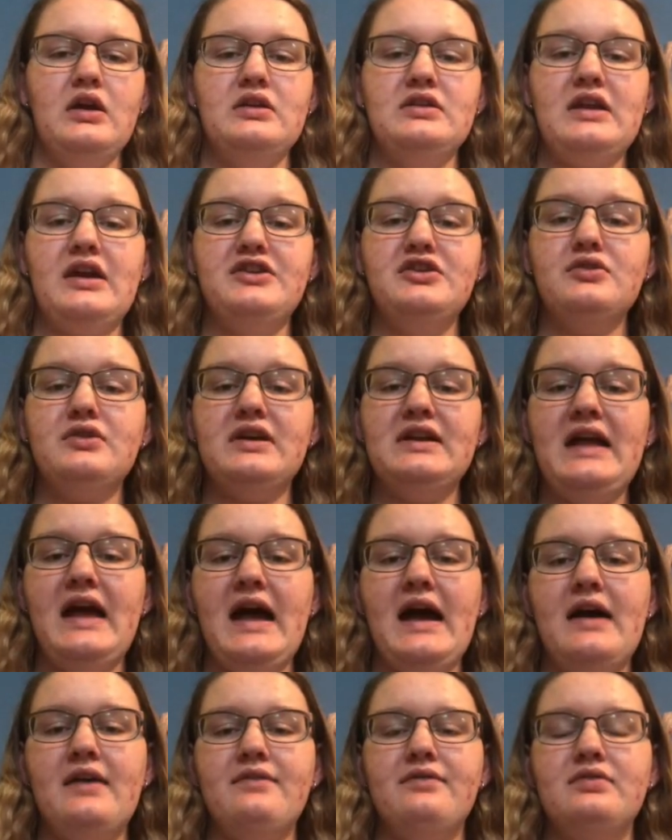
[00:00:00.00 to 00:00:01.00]
now you can
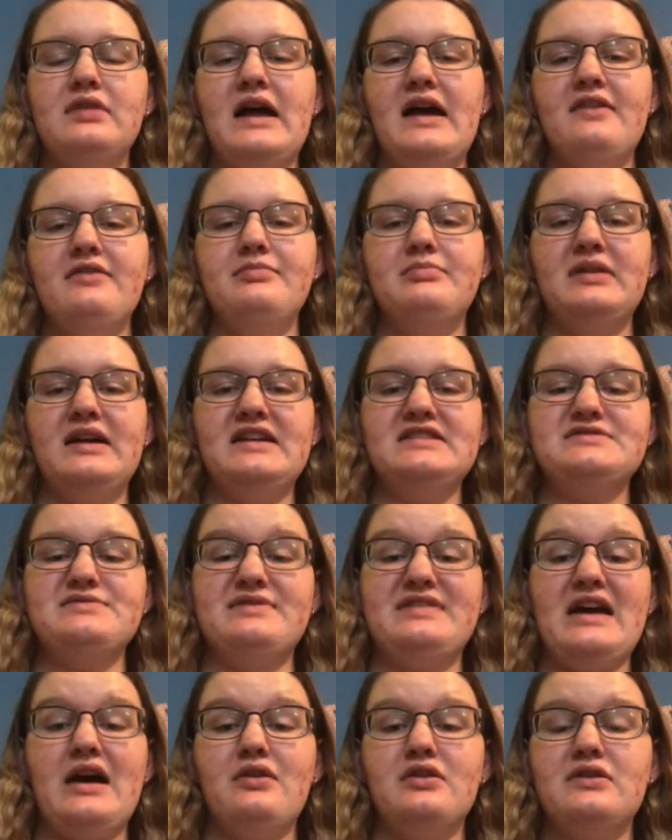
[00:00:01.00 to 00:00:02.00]
have live plants
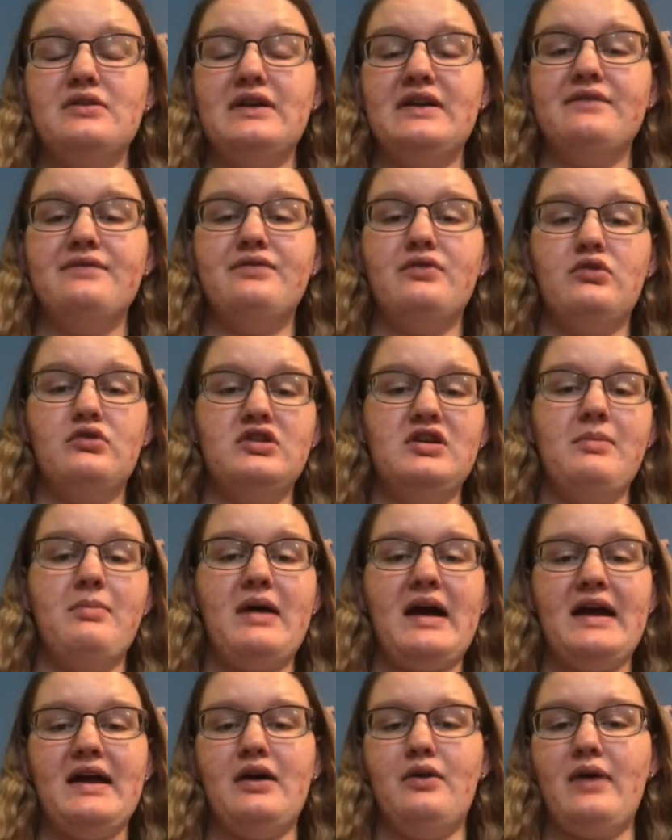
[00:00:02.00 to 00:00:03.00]
without going fully
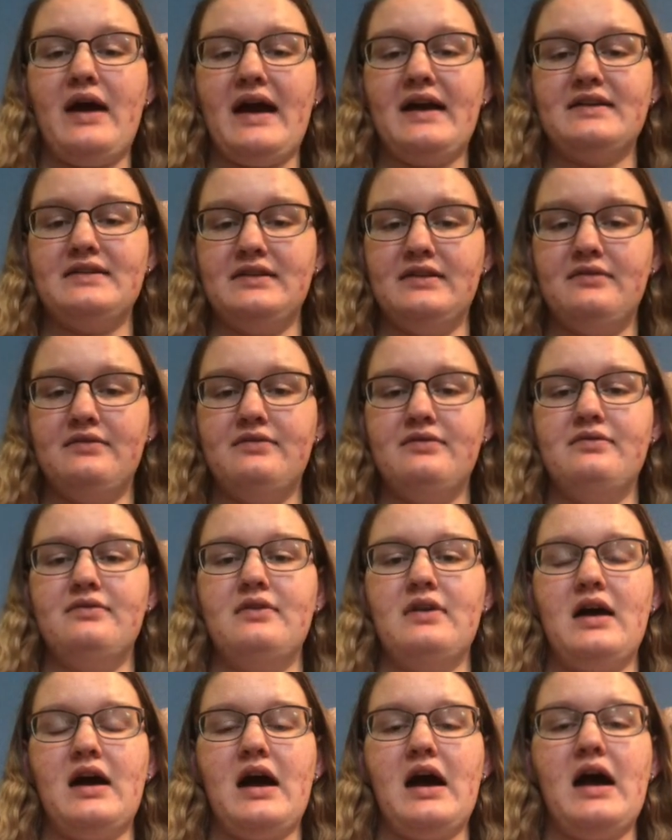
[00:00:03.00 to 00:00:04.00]
bioactive.
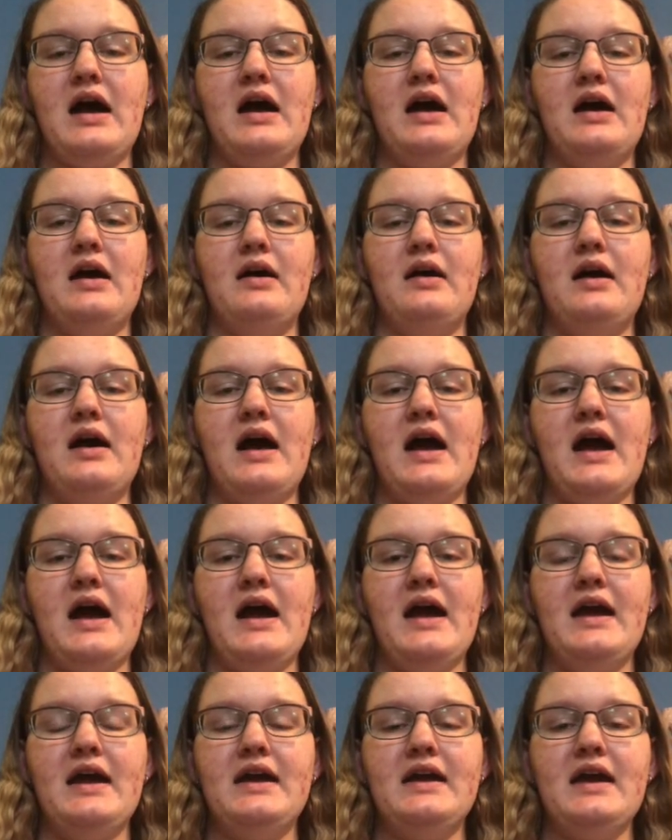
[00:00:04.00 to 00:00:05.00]

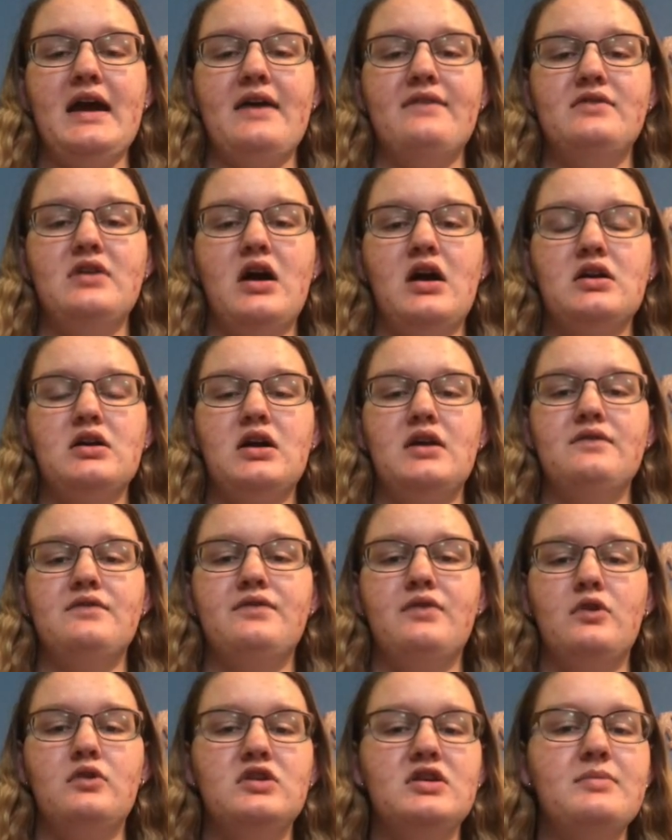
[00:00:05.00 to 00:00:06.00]
I have not gone
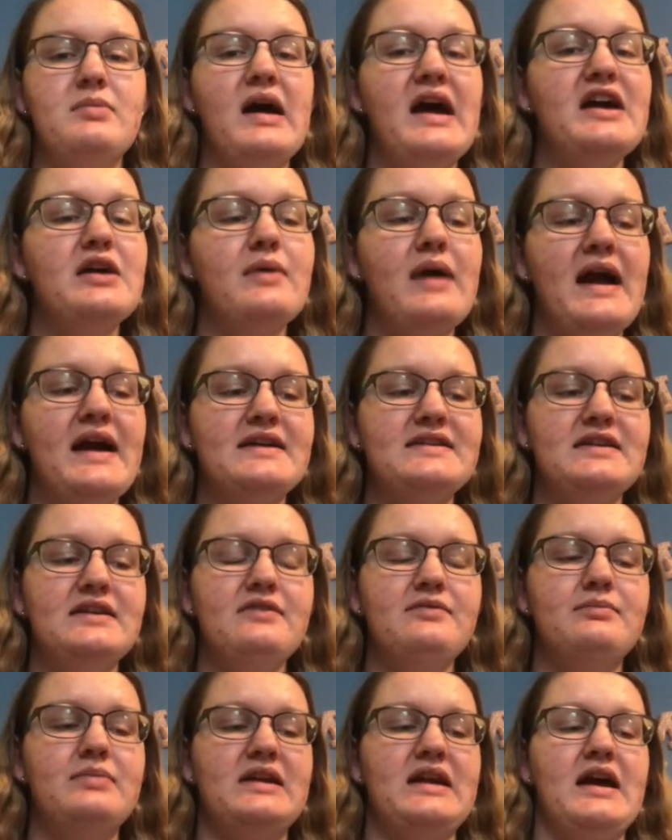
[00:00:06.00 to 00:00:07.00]
fully
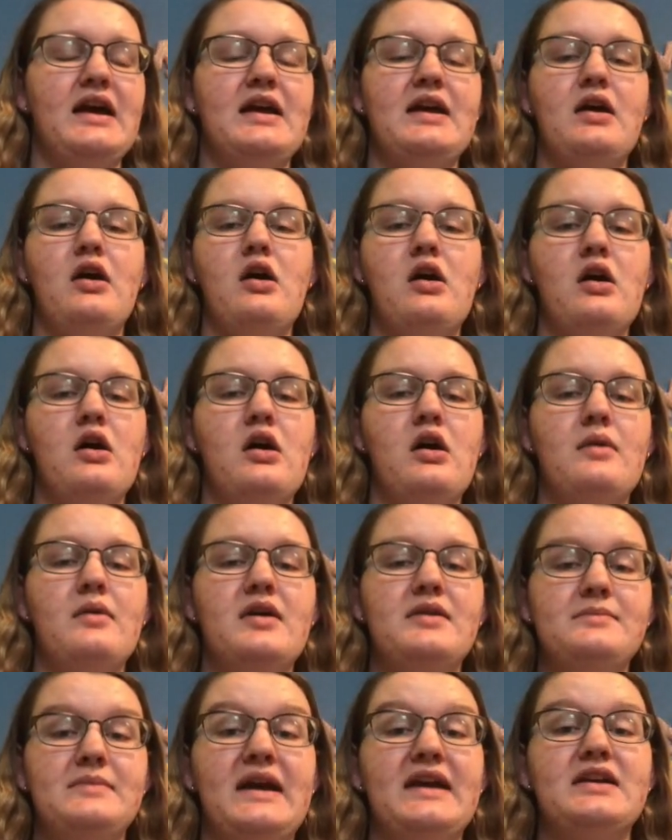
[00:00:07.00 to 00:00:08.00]
bioactive, but
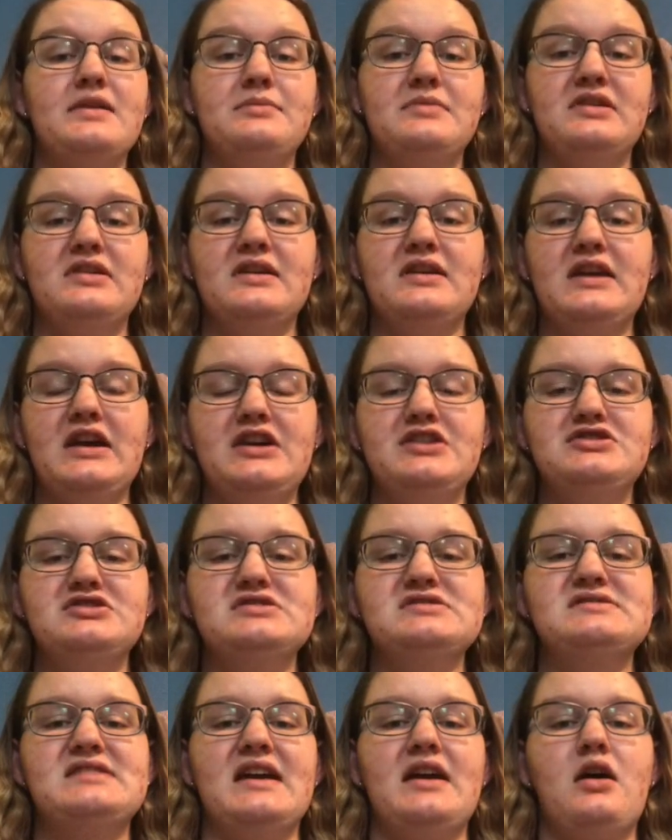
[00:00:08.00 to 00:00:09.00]
in my chameleon
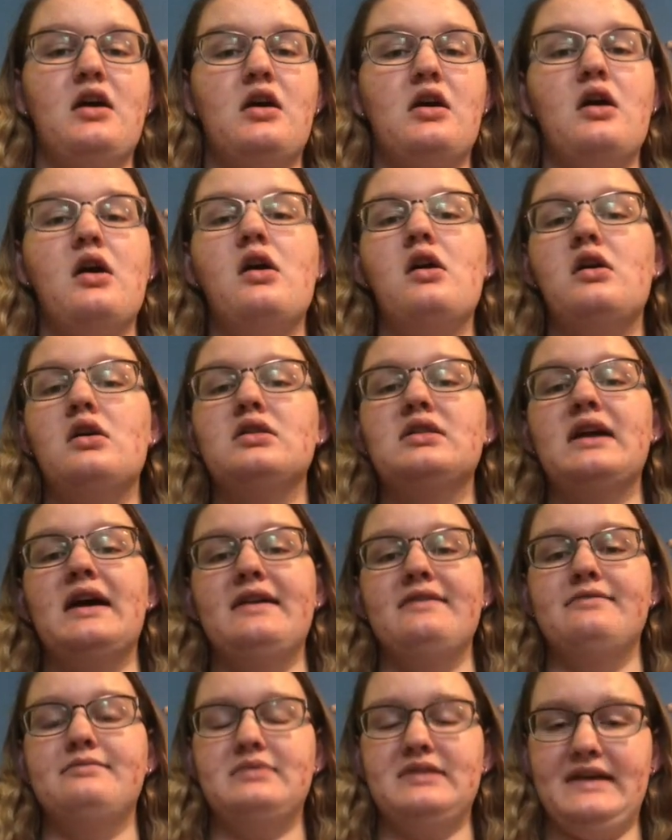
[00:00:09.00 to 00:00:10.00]
cages, they are all
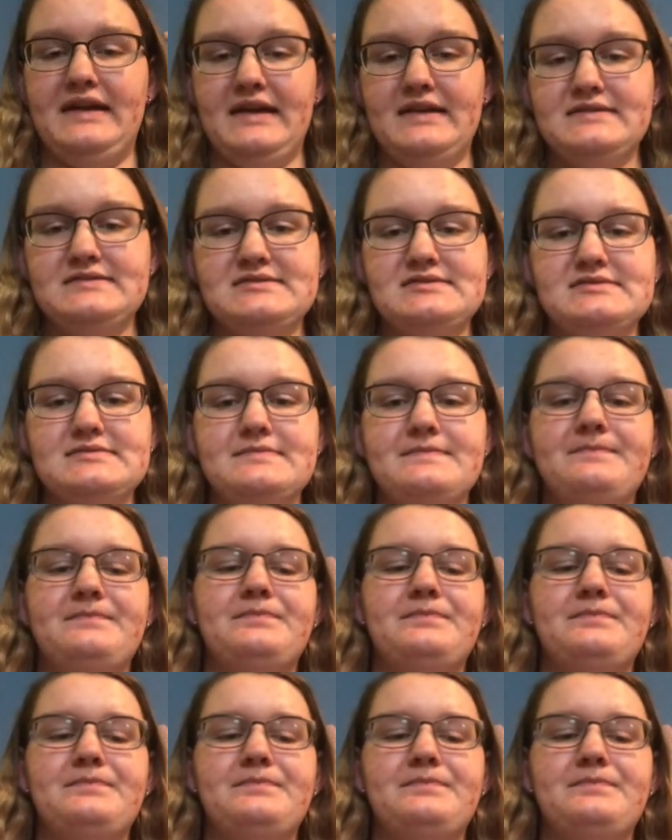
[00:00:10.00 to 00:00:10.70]
live plants.